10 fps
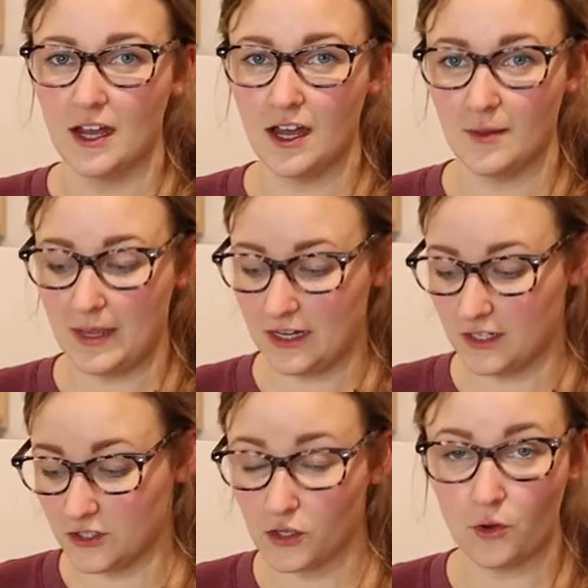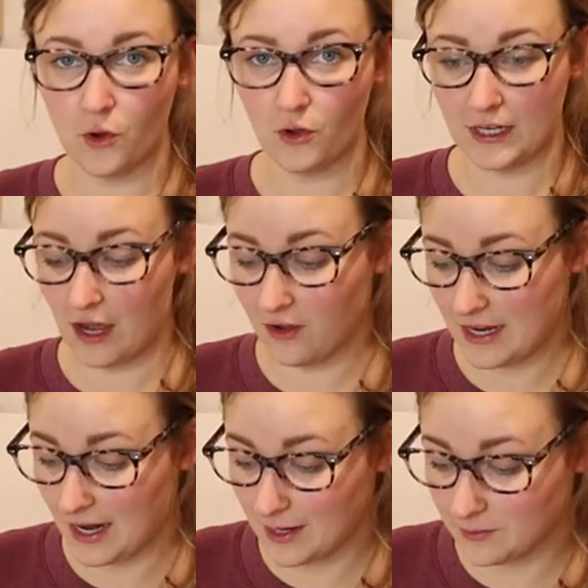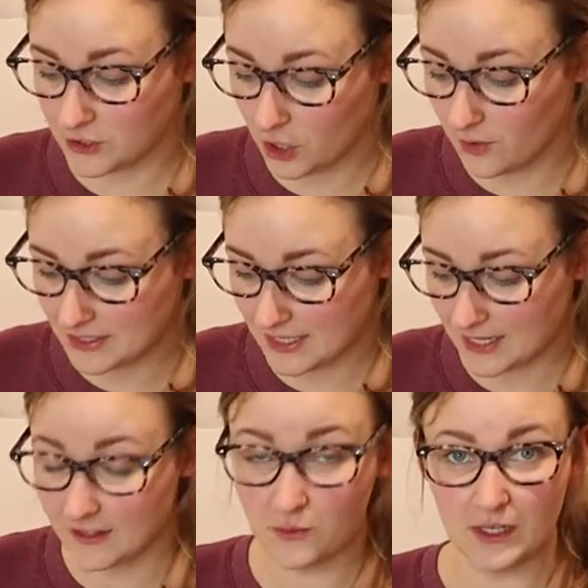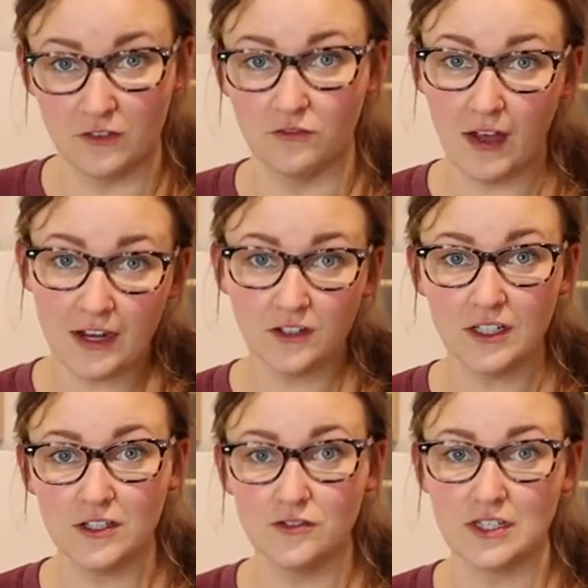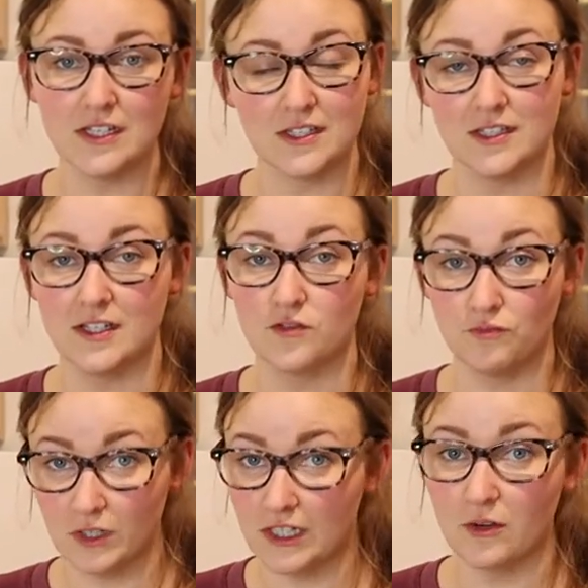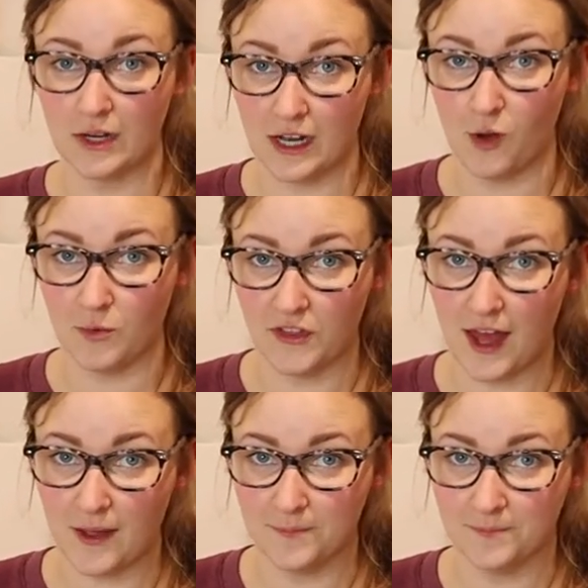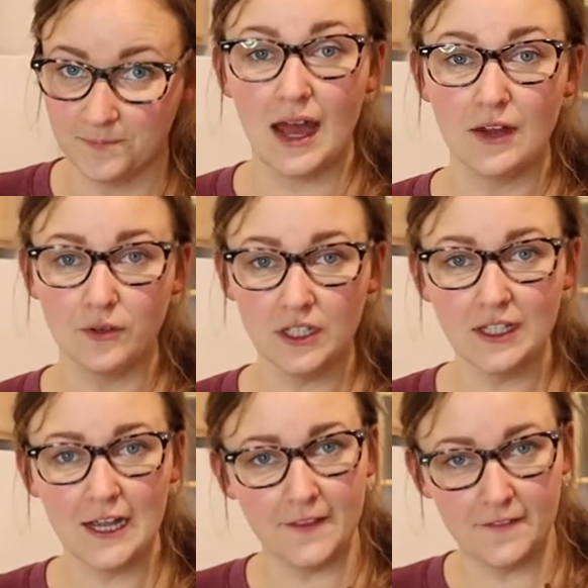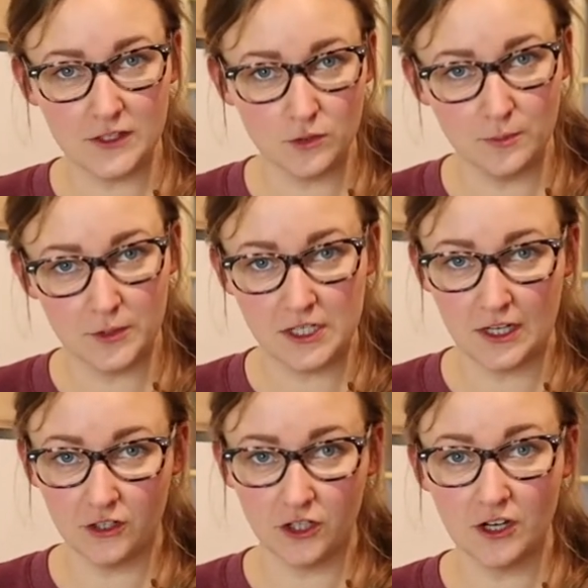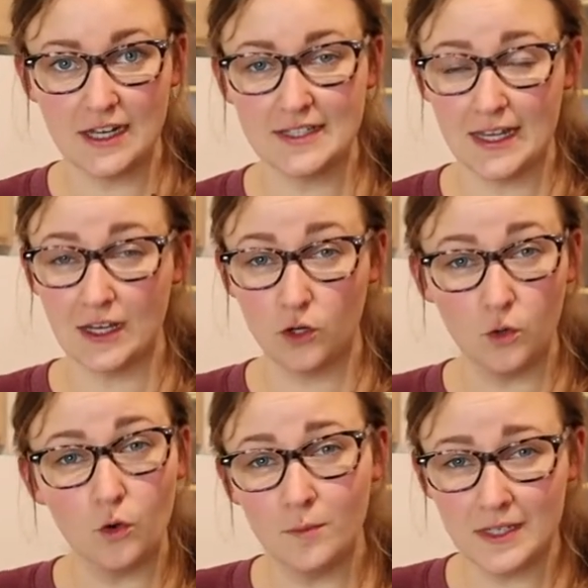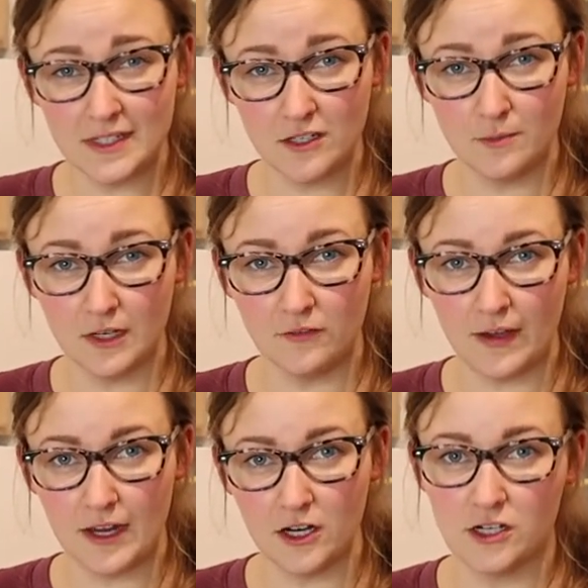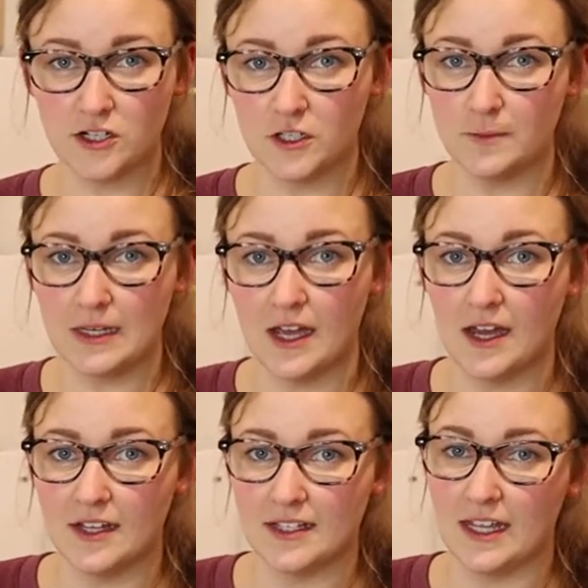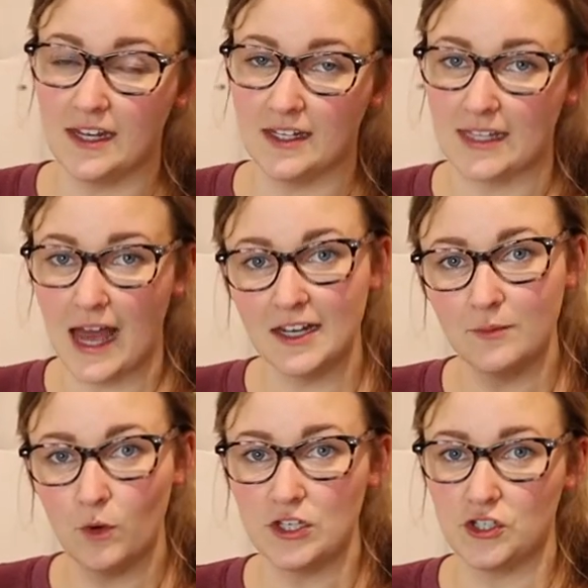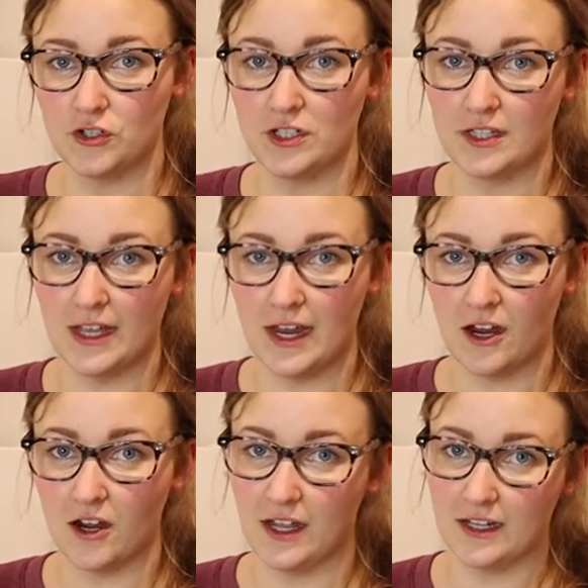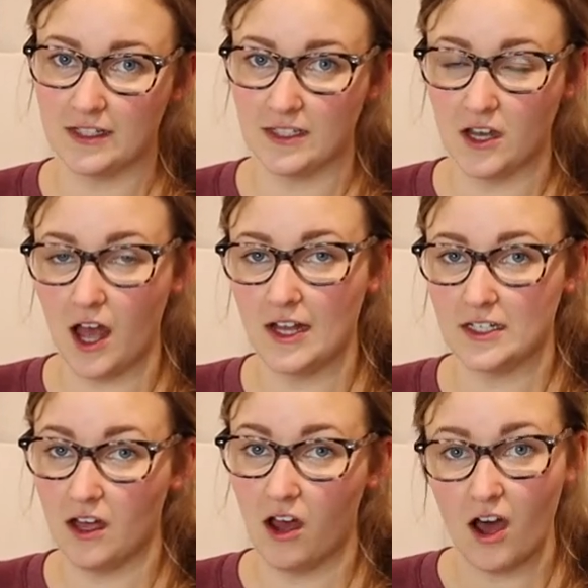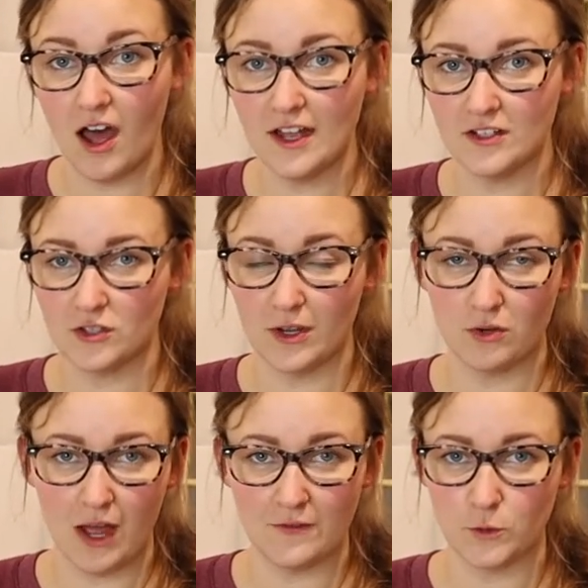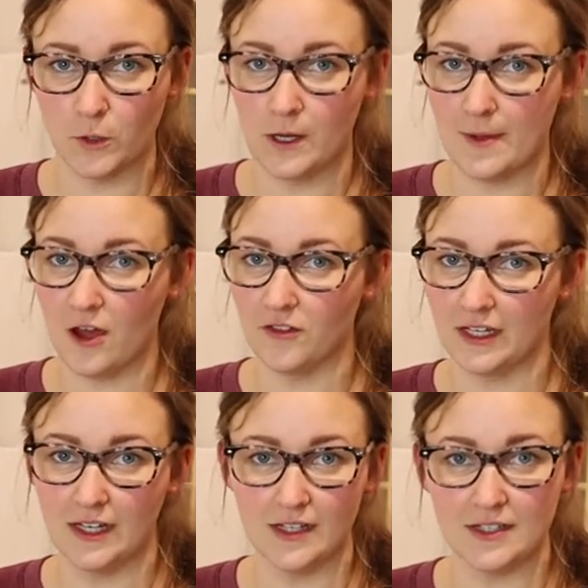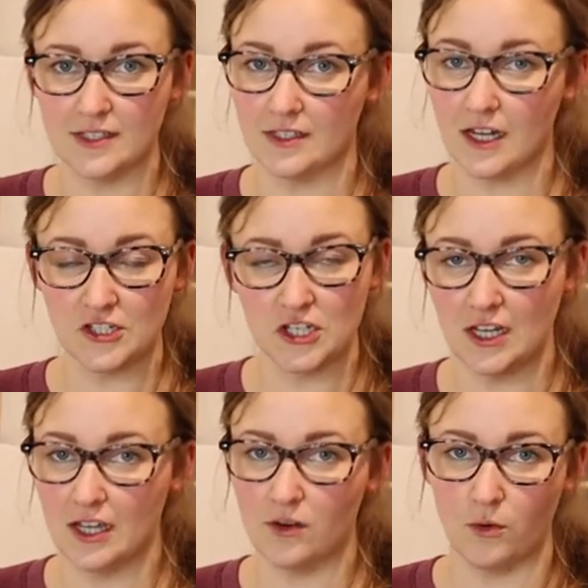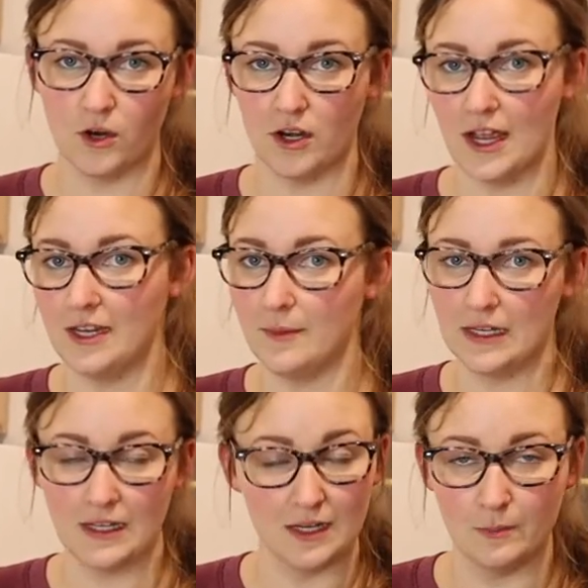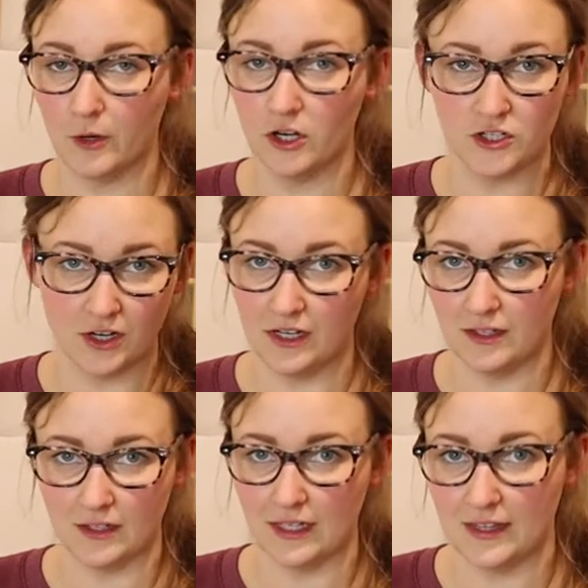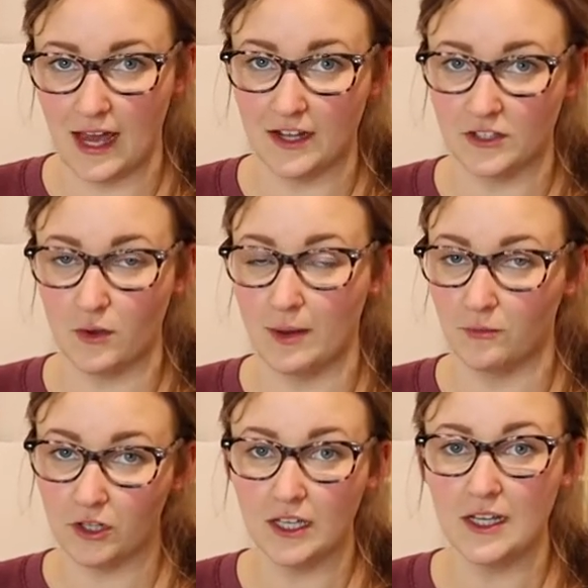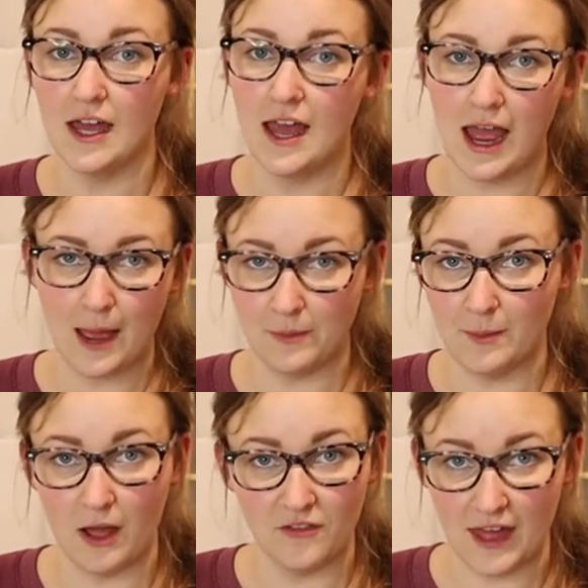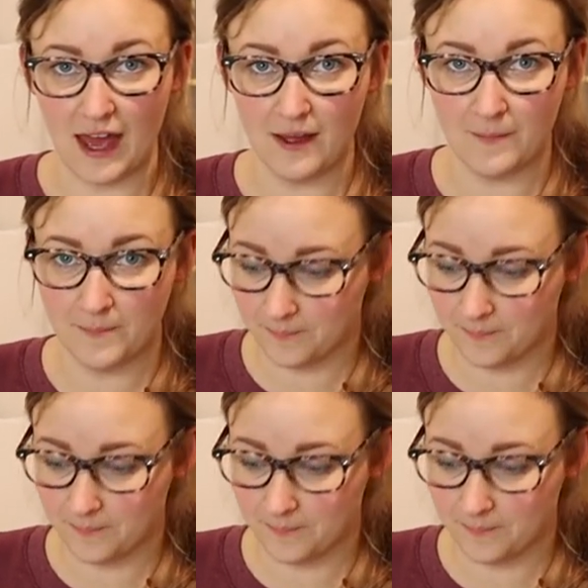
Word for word: Um, and it is so cold out and I am so excited that we can finally use this because it's really going to help with that. I really like that this one in particular is a cool mist humidifier just because it is adding moisture into the air and it's not hot so I don't have to worry about the kids touching it or anybody getting burnt or anything like that. So I'm really happy about that.